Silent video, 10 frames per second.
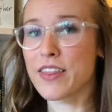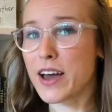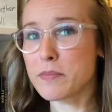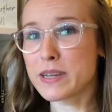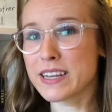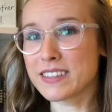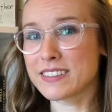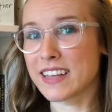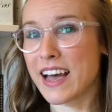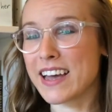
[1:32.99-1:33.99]
That being
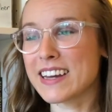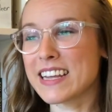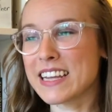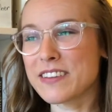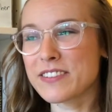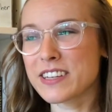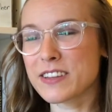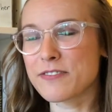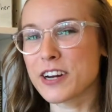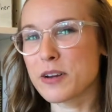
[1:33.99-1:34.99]
said, even in
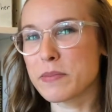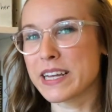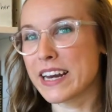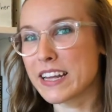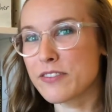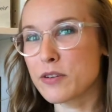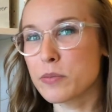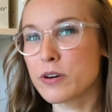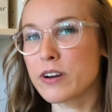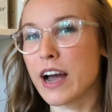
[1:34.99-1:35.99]
the very beginning of the
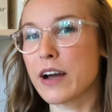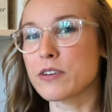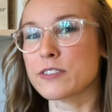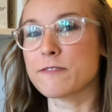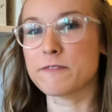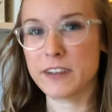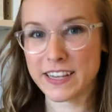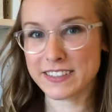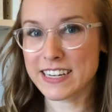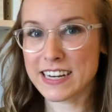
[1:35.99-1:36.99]
book, I was
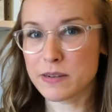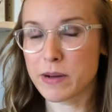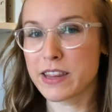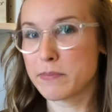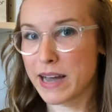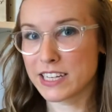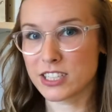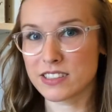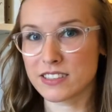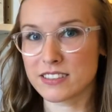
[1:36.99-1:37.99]
fascinated by the
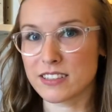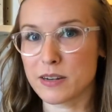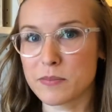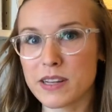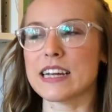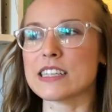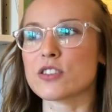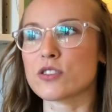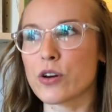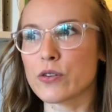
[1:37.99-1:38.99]
magic system. It's
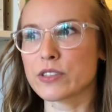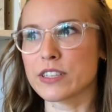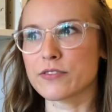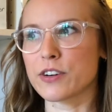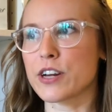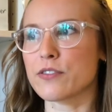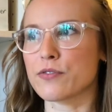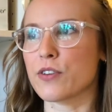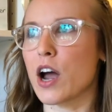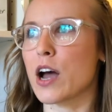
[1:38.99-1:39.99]
so different
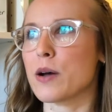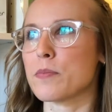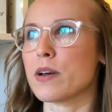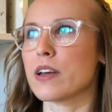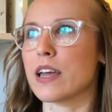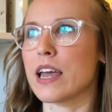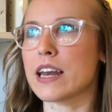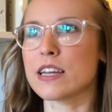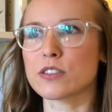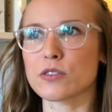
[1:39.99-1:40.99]
from
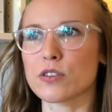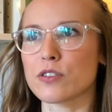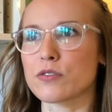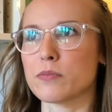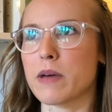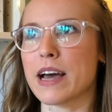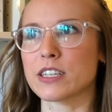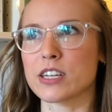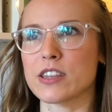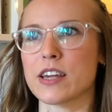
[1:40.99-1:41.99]
any sort of
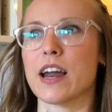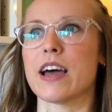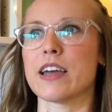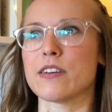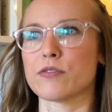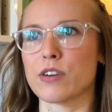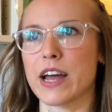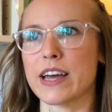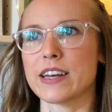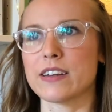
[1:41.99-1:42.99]
magic that I have
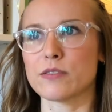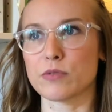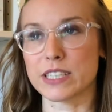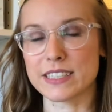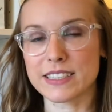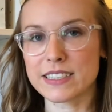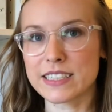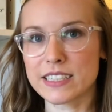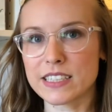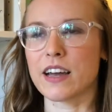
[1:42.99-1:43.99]
read
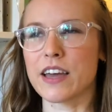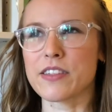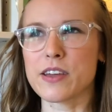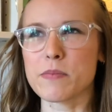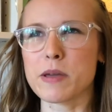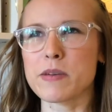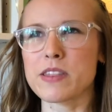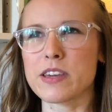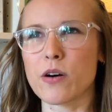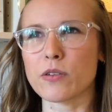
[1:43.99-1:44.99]
recently. I think maybe
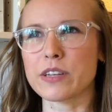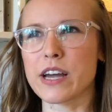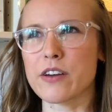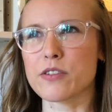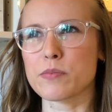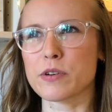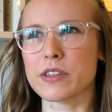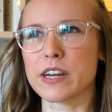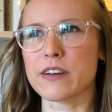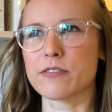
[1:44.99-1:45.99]
the only other book
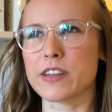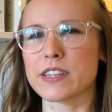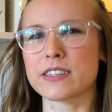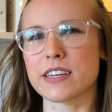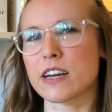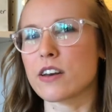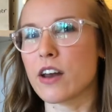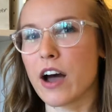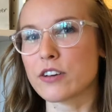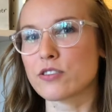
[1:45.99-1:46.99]
that I've read that's like a
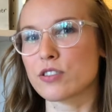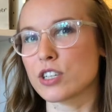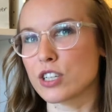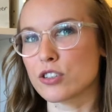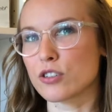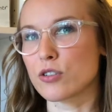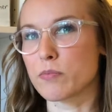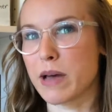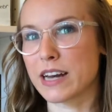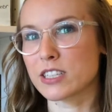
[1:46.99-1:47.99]
non-traditional
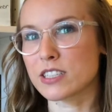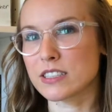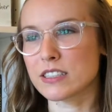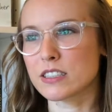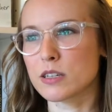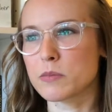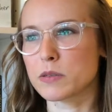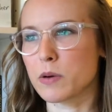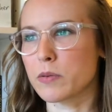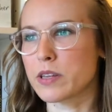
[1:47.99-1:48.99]
magic system is
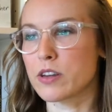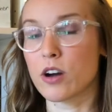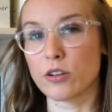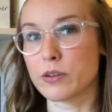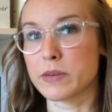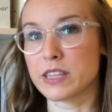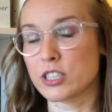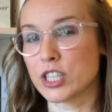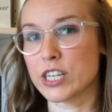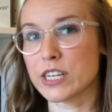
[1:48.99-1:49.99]
probably The Golem and the
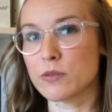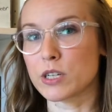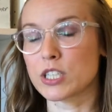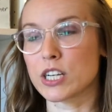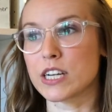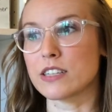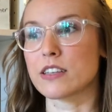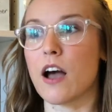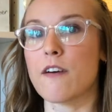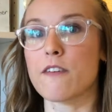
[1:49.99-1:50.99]
Genie, which is
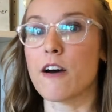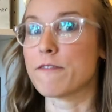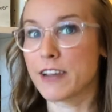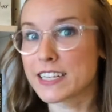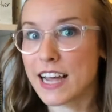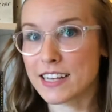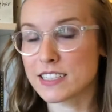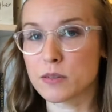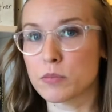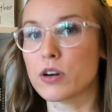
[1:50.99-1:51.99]
a
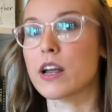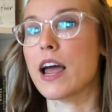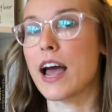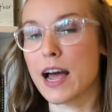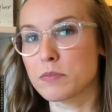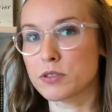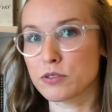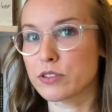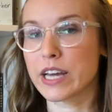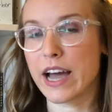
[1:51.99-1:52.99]
fantastic book,
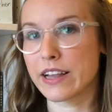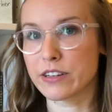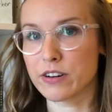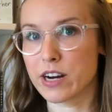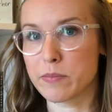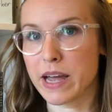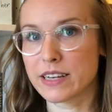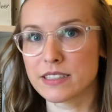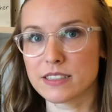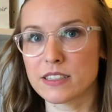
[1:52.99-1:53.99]
absolutely highly
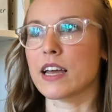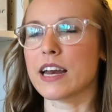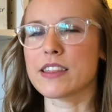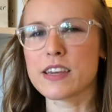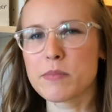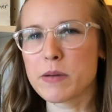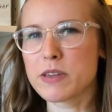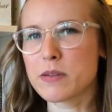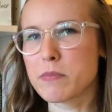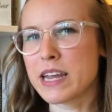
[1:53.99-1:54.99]
recommend. And I think maybe
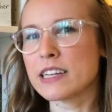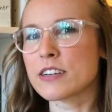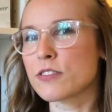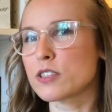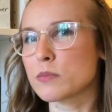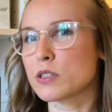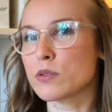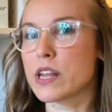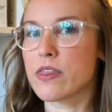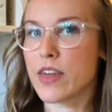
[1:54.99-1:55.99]
the main difference
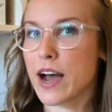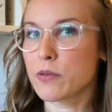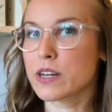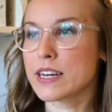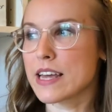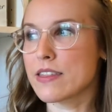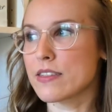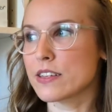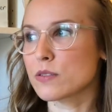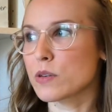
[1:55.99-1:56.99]
between that one and
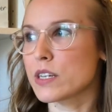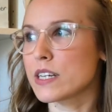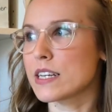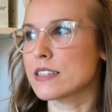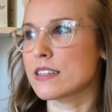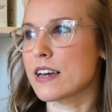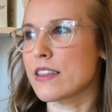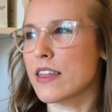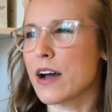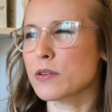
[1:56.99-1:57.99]
this one is
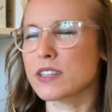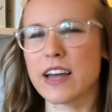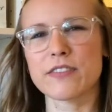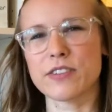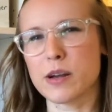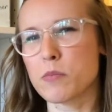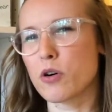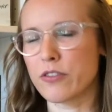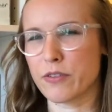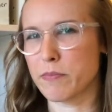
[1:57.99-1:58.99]
that that was kind of like
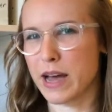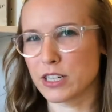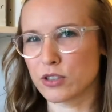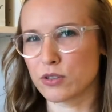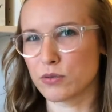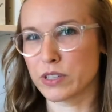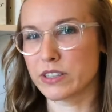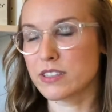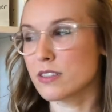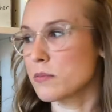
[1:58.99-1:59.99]
more of a magical
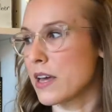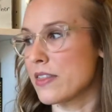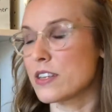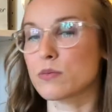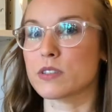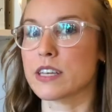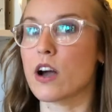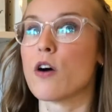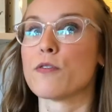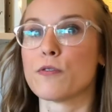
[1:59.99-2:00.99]
realism, and this was like
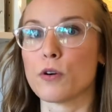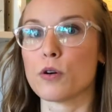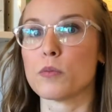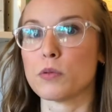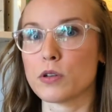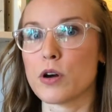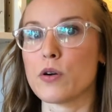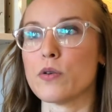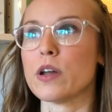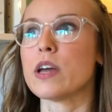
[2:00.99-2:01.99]
a full-blown,